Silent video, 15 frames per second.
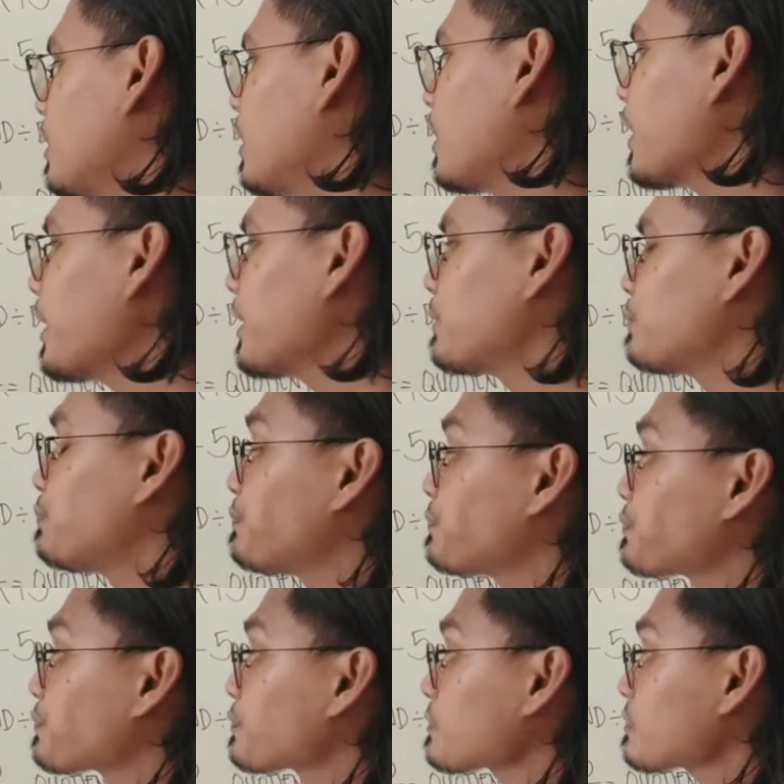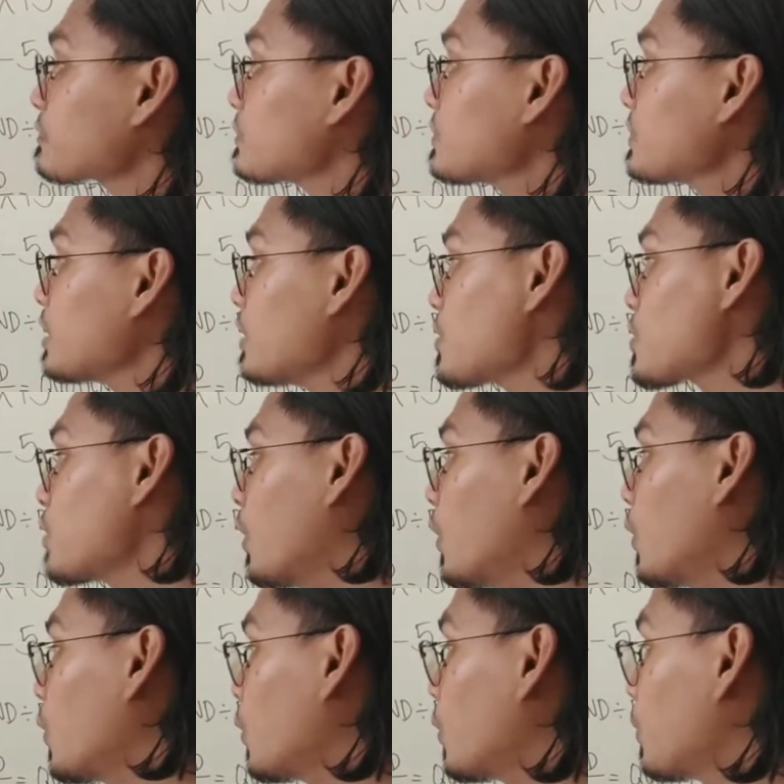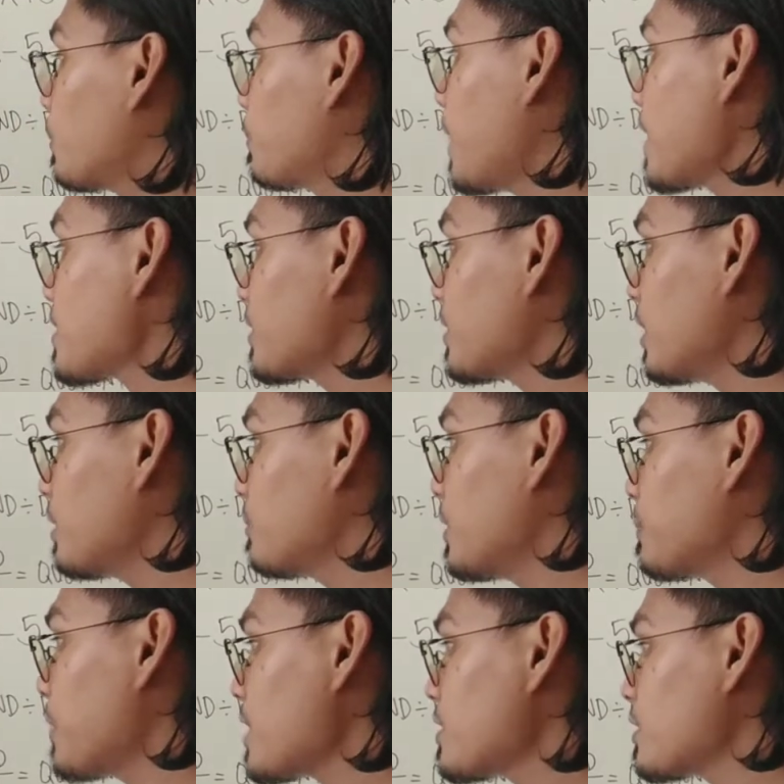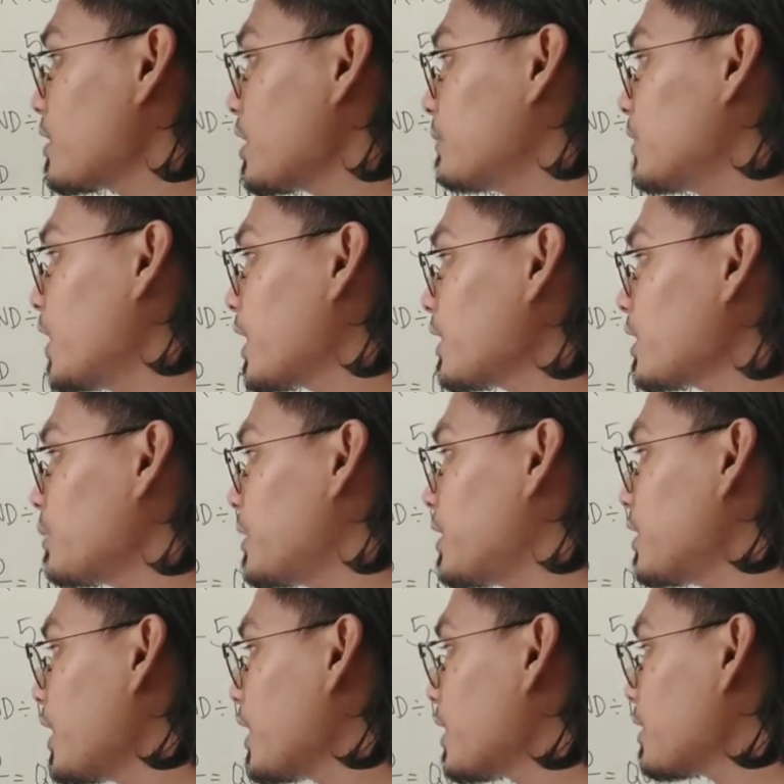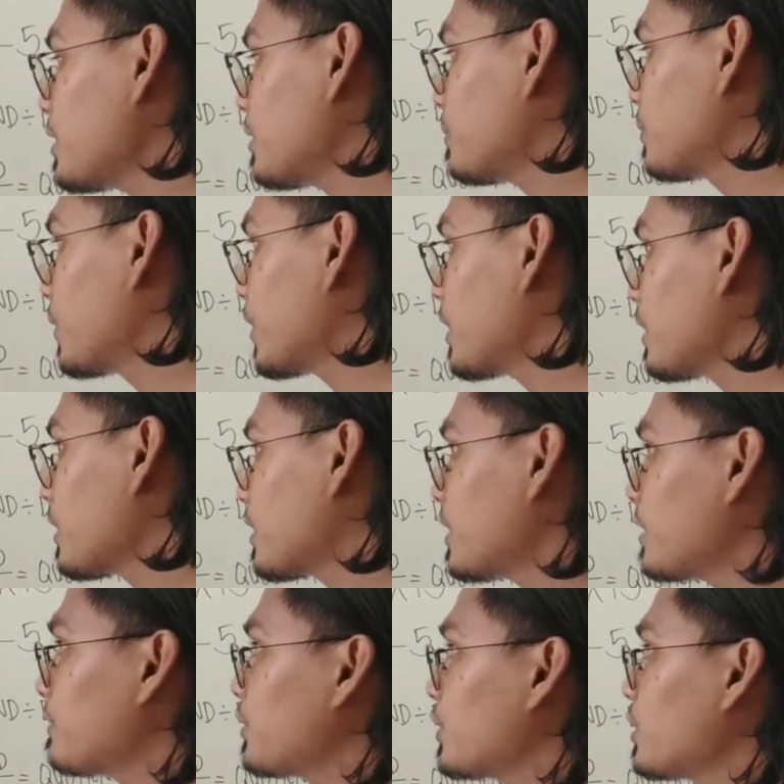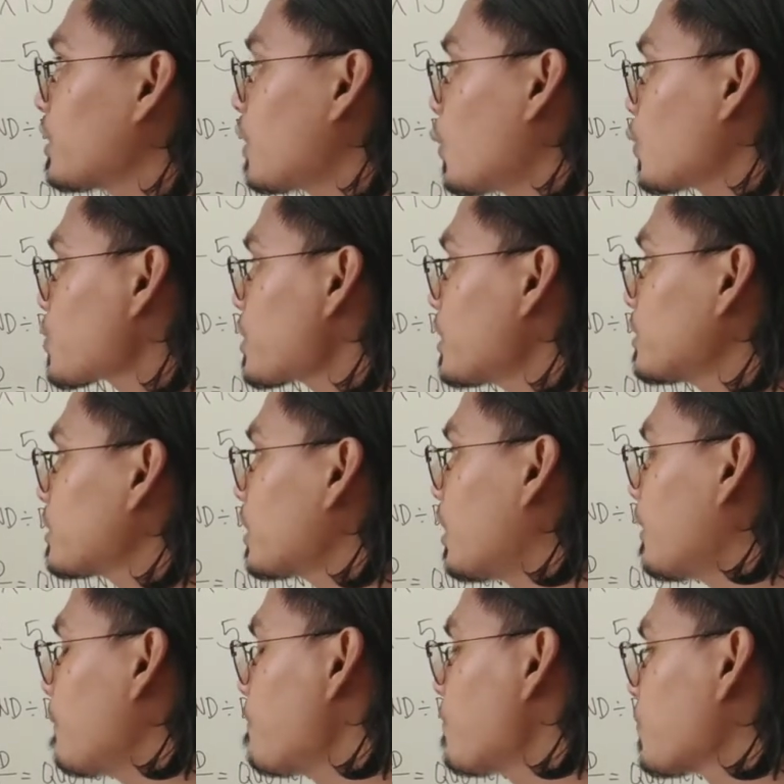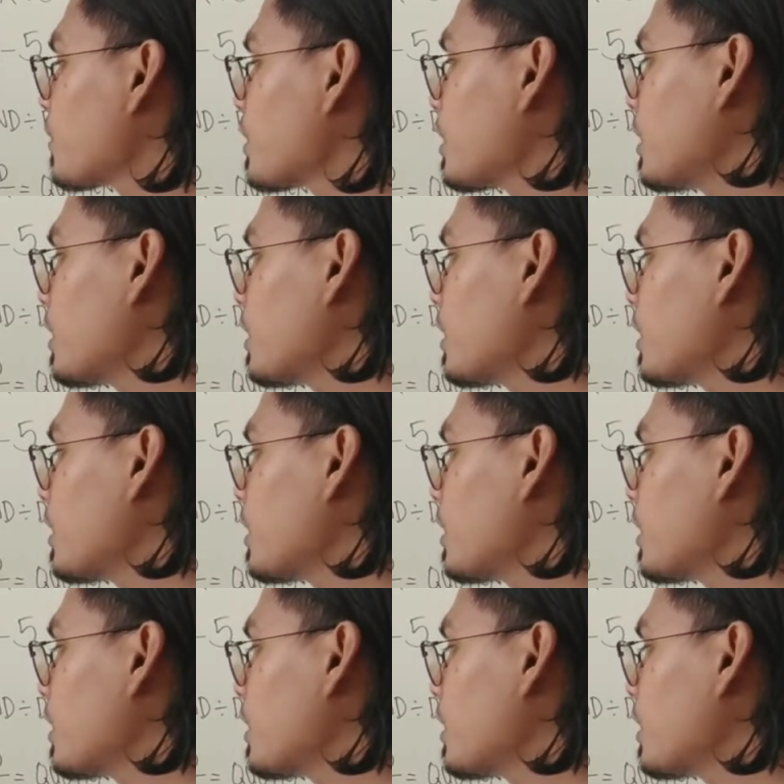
Okay, so positive and positive, negative and negative will give you the quotient of